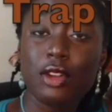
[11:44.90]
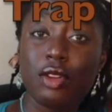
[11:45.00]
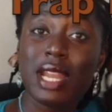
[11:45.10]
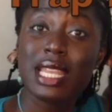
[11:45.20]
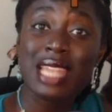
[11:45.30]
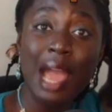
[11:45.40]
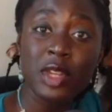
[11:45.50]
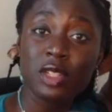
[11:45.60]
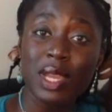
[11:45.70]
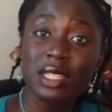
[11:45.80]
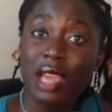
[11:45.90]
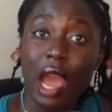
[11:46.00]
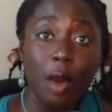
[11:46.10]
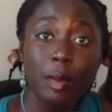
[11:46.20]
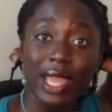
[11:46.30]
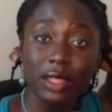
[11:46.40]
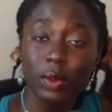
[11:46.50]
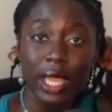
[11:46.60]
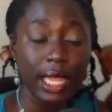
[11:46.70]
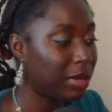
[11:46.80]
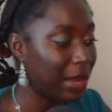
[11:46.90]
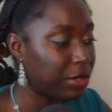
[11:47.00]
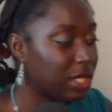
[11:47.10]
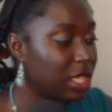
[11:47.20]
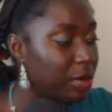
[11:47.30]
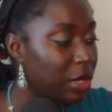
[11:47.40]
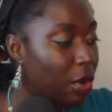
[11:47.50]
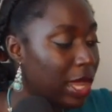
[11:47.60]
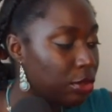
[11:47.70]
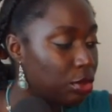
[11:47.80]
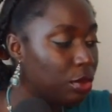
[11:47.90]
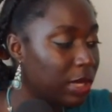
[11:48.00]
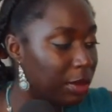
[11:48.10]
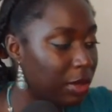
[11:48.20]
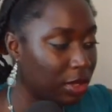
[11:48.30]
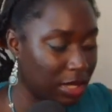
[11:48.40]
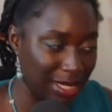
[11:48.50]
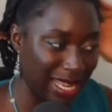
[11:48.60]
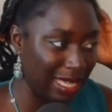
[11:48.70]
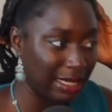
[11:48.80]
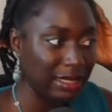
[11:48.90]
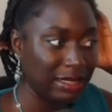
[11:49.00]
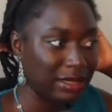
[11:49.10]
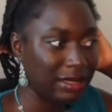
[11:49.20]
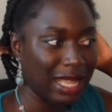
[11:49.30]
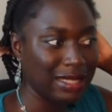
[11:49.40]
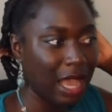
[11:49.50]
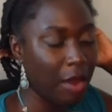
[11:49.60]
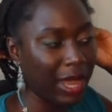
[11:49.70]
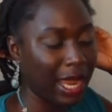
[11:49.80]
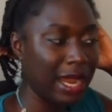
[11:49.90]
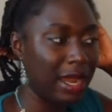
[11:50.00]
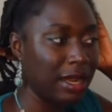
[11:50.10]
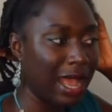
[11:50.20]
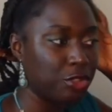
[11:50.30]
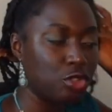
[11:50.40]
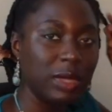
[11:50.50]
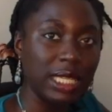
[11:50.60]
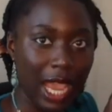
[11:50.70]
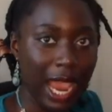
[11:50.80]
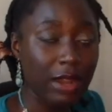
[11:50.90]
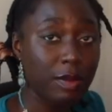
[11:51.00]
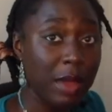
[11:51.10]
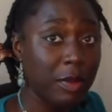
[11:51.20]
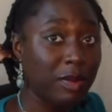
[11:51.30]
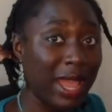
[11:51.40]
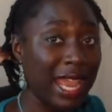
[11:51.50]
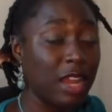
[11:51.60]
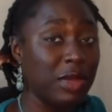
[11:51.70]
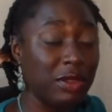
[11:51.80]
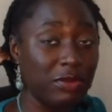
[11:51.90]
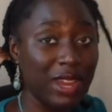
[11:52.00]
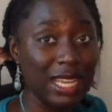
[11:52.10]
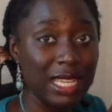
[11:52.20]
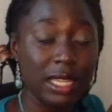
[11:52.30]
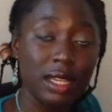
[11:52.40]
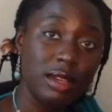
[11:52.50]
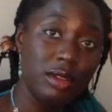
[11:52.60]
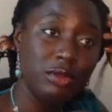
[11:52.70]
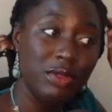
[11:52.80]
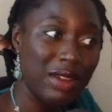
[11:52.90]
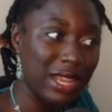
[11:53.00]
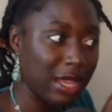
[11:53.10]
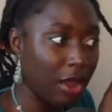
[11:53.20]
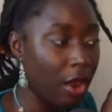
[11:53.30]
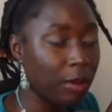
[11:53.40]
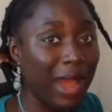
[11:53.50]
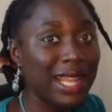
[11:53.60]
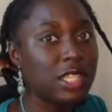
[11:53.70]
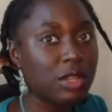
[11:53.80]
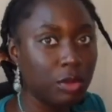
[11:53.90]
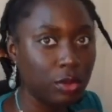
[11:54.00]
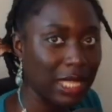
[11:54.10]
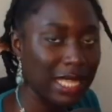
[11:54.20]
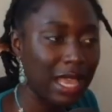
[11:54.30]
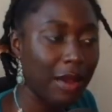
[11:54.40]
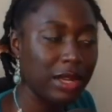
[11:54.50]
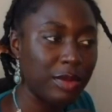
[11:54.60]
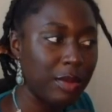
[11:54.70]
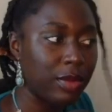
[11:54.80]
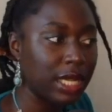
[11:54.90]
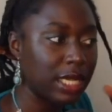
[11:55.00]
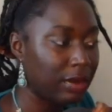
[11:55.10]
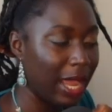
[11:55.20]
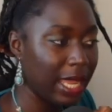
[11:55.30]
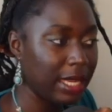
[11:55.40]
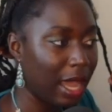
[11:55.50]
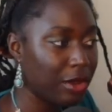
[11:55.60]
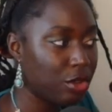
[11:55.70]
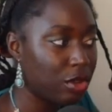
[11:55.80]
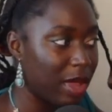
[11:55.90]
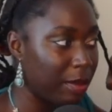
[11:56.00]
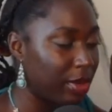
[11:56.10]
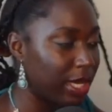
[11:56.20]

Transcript: already damaged my scalp, by the way. But I would still be going through with it because like, that's how my hair has to be. I remembered my hair being very, very unmanageable. That's how I remembered it, right? How do you remember it?